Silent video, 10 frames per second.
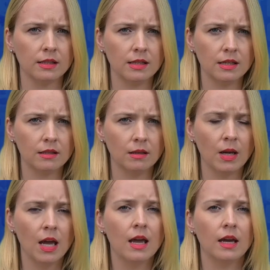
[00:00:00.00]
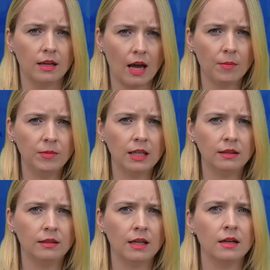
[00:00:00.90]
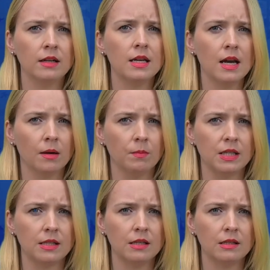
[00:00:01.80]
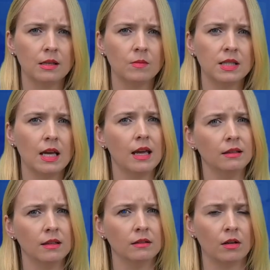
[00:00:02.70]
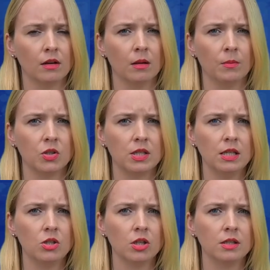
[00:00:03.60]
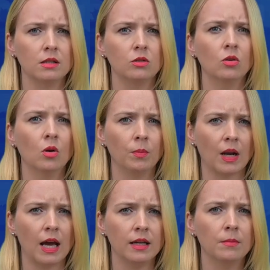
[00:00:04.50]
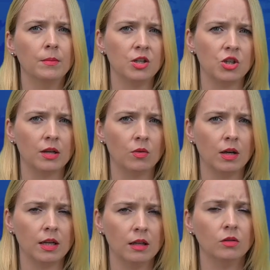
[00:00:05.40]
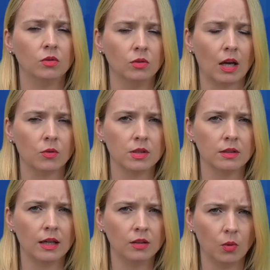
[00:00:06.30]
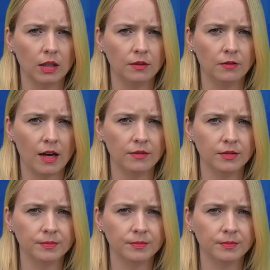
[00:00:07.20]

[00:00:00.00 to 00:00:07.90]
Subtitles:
system and update their ERP systems and internal procedures to comply by January 2025.